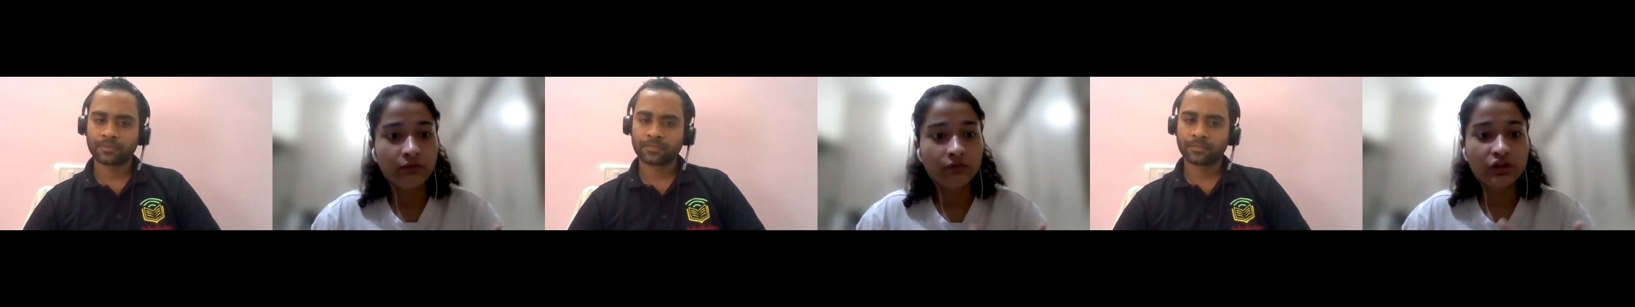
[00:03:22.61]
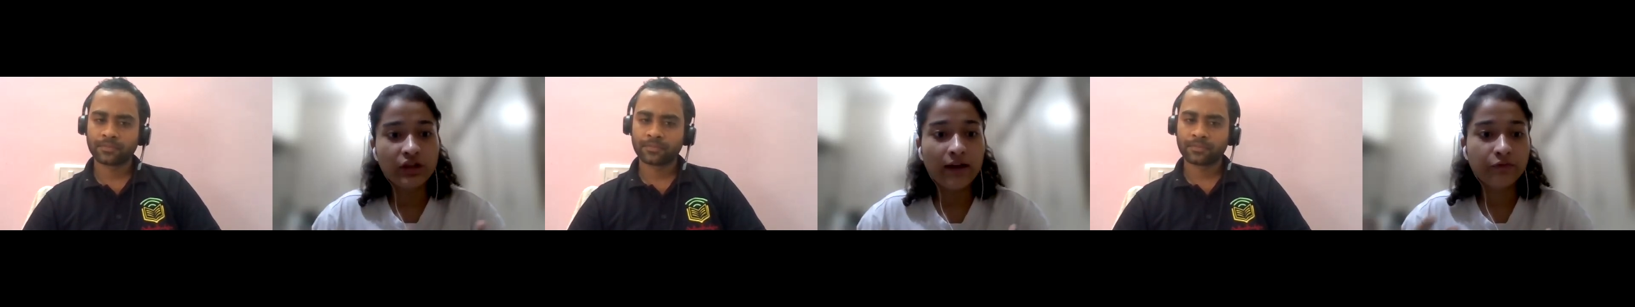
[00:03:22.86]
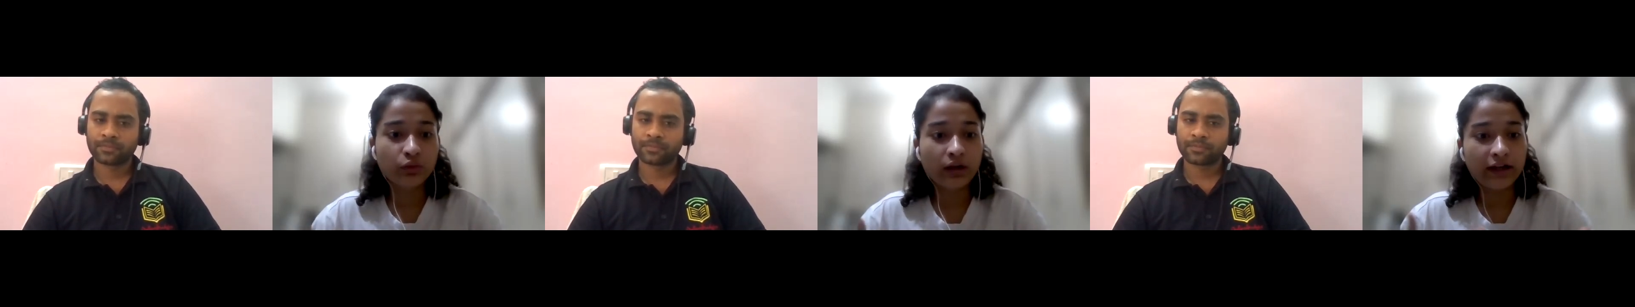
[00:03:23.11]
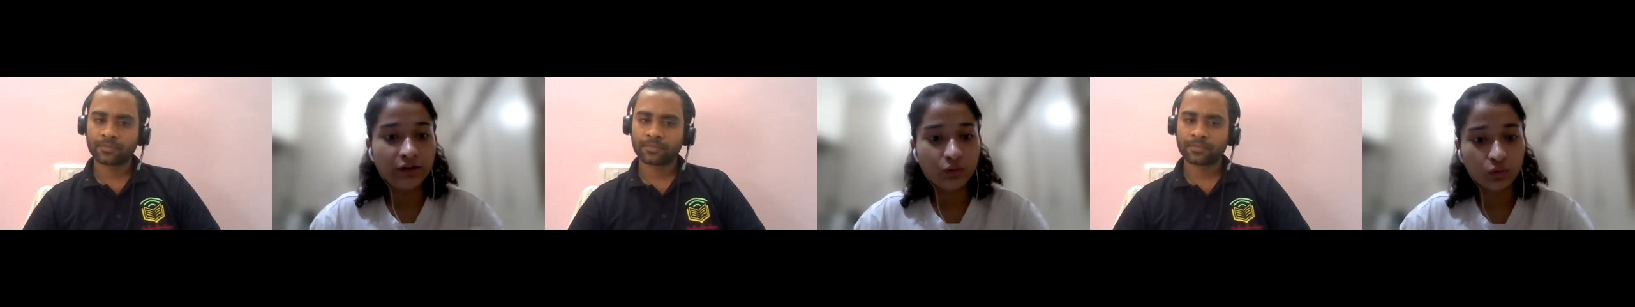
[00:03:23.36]
Speaker 1: which I have to
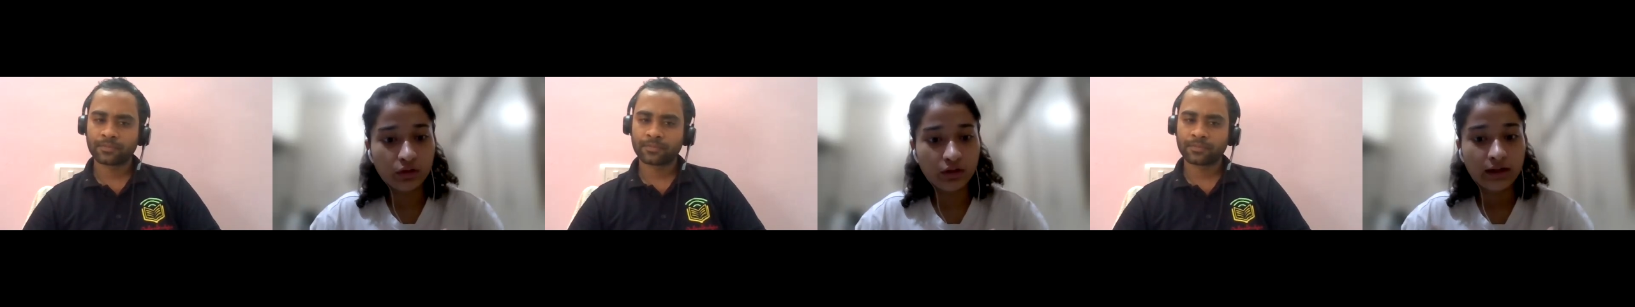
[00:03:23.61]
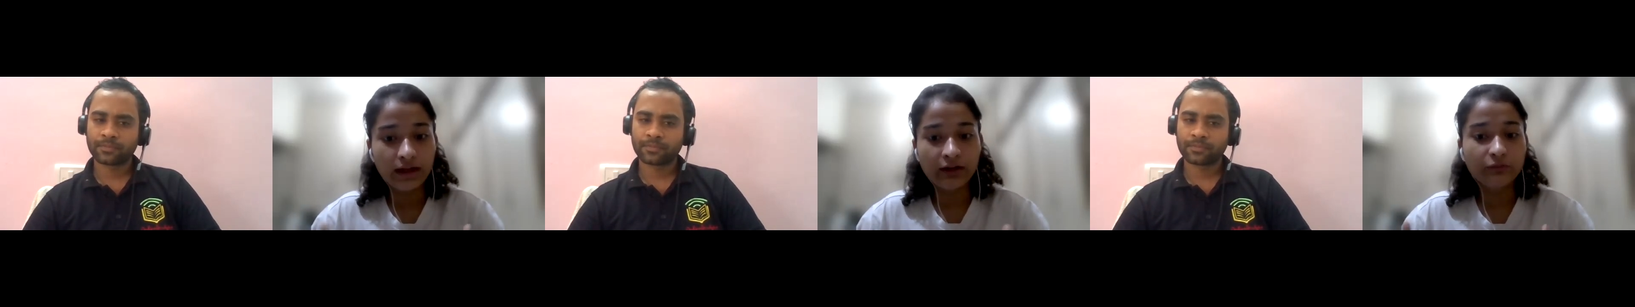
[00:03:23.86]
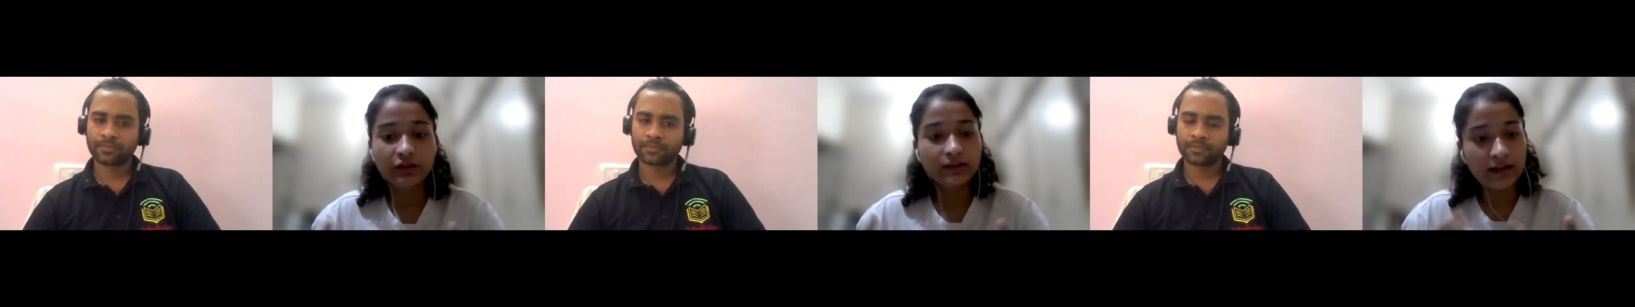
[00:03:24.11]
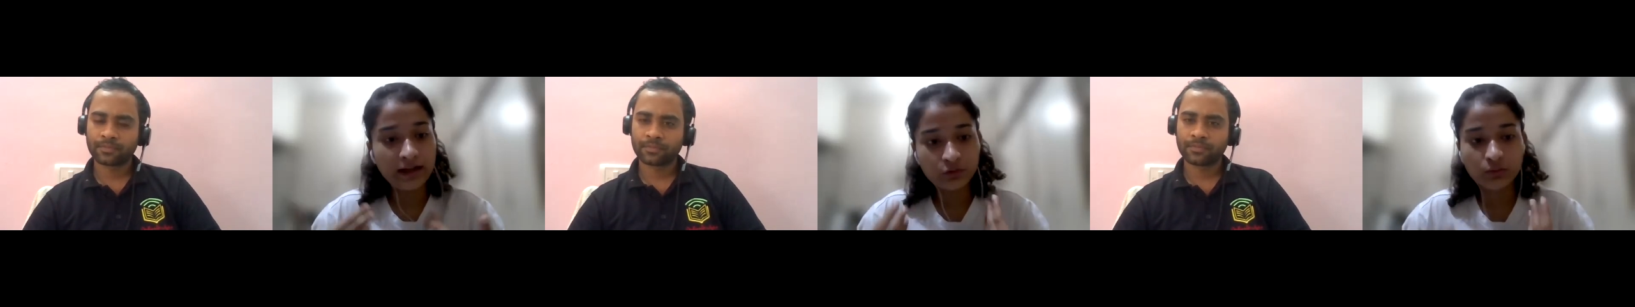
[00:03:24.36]
write code. And
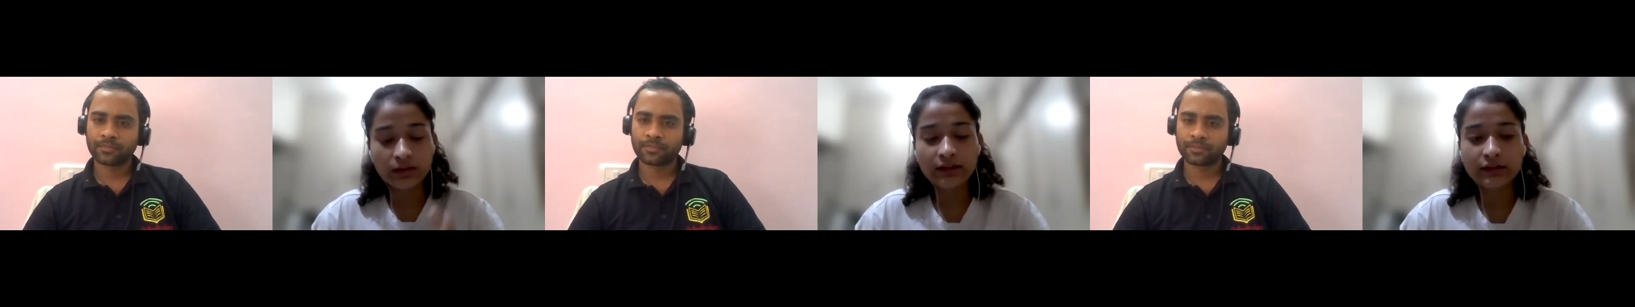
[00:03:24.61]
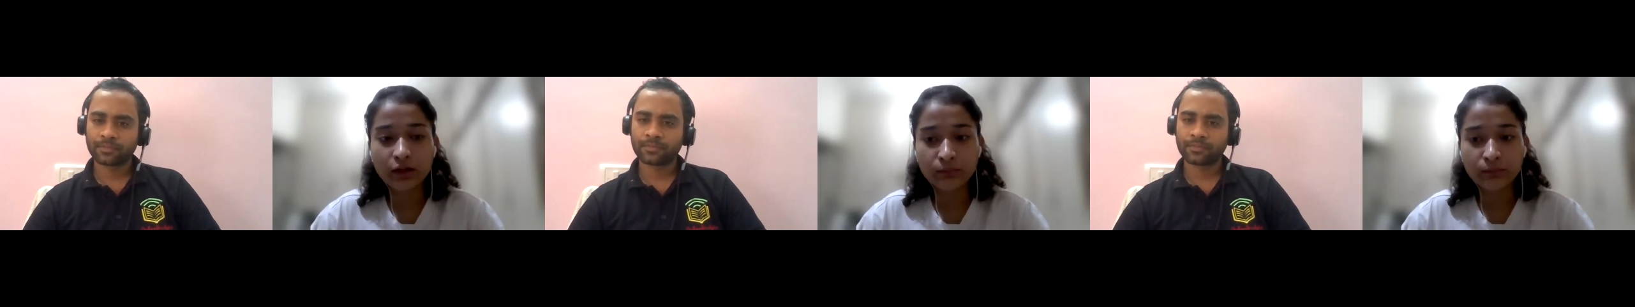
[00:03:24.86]
first I have to tell the